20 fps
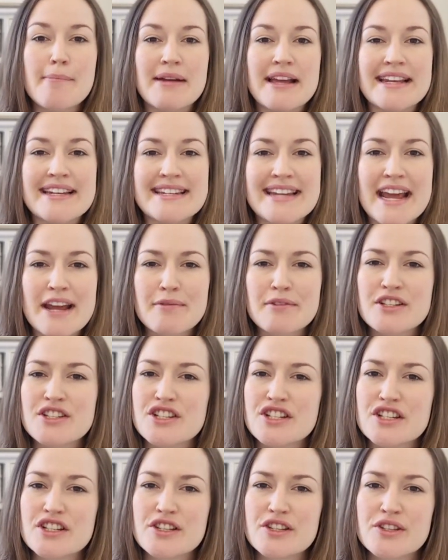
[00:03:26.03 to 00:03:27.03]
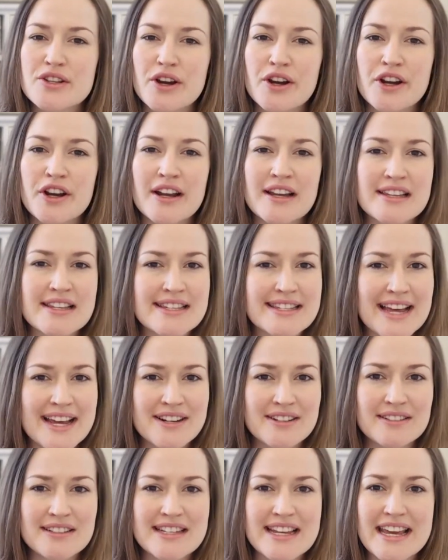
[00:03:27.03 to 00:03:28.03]
And Nate was just so
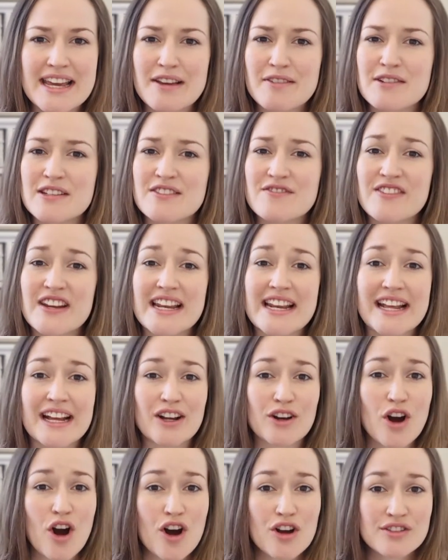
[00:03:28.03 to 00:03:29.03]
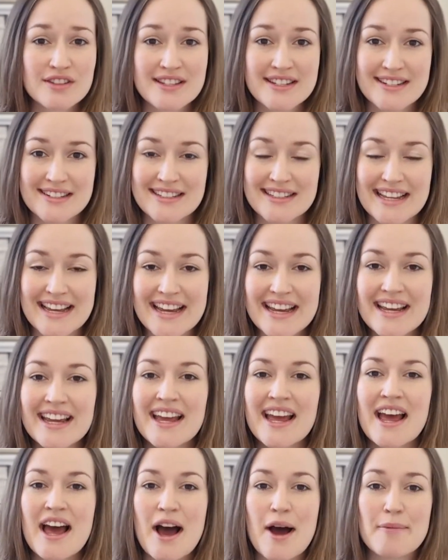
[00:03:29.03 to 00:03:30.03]
unsettled. He was feeding constantly,
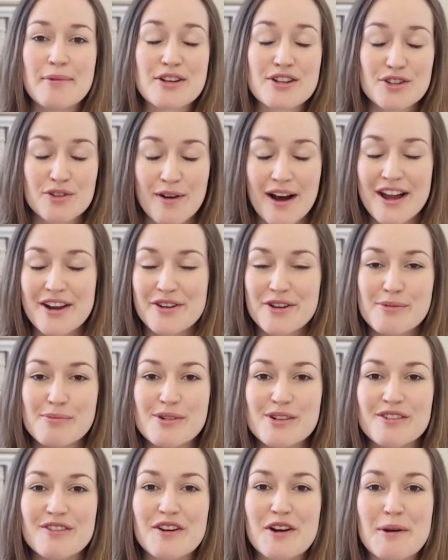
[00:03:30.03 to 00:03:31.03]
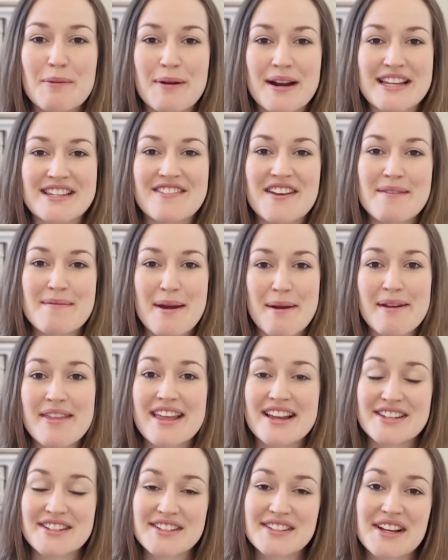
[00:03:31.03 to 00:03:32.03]
which is quite normal for a breastfed baby. They
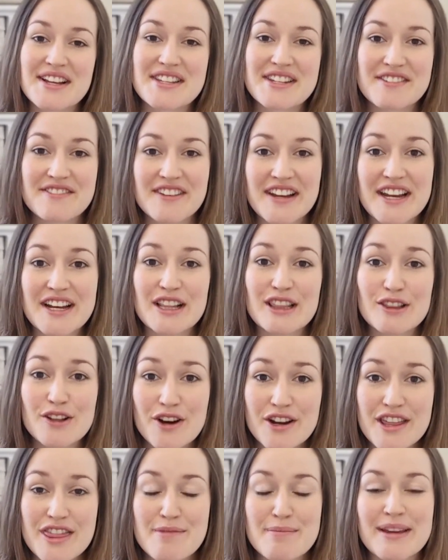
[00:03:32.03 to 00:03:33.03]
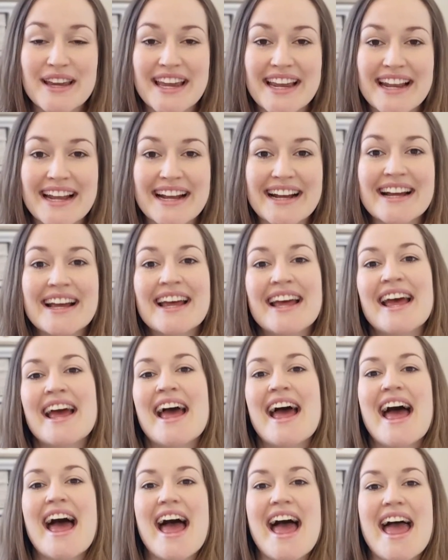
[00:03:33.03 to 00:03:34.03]
just cluster feed a lot in the beginning.
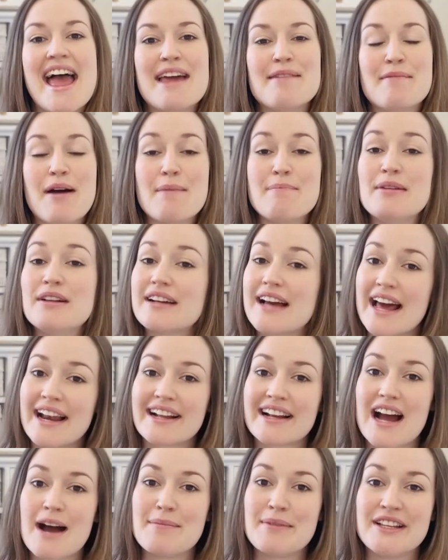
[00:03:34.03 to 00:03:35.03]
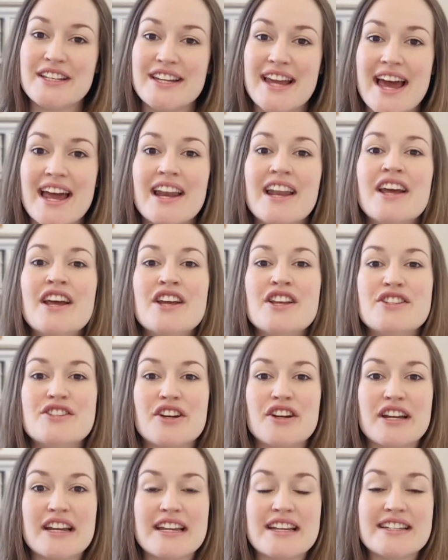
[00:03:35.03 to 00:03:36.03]
And my milk hadn't come in yet, so
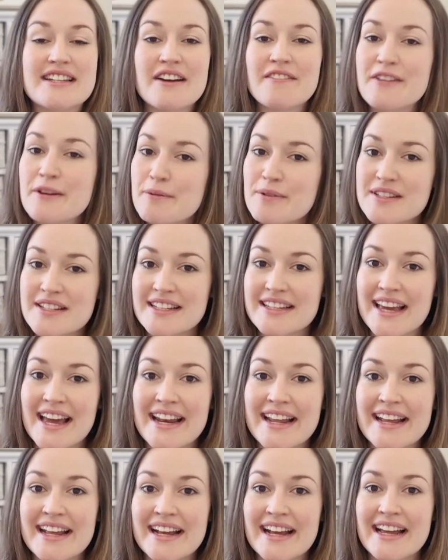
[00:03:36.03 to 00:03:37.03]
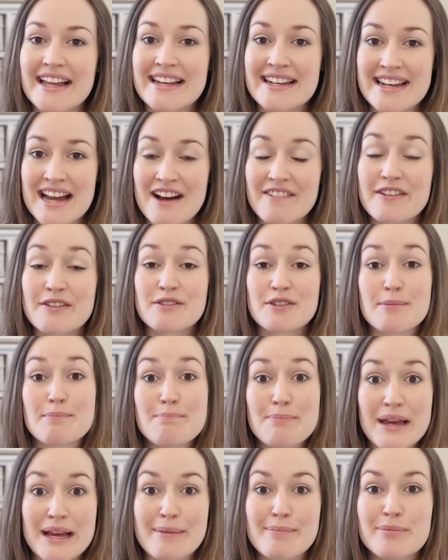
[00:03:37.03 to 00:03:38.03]
he definitely wasn't getting enough. He was a
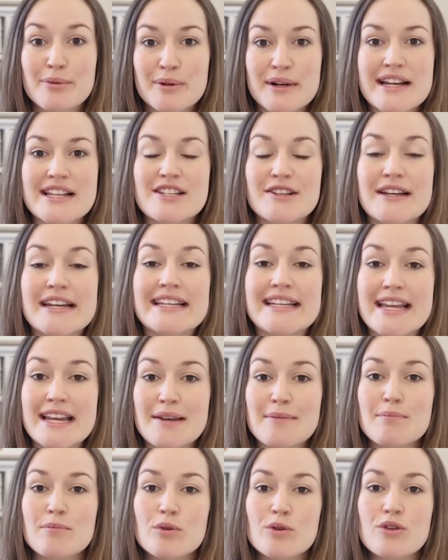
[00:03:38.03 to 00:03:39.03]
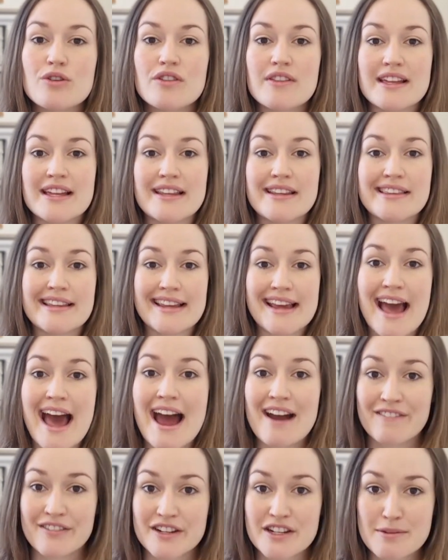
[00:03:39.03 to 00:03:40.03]
big boy, so he needed more than the
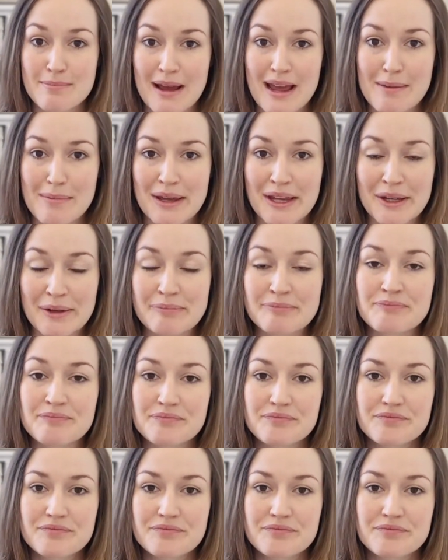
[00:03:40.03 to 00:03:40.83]
average baby.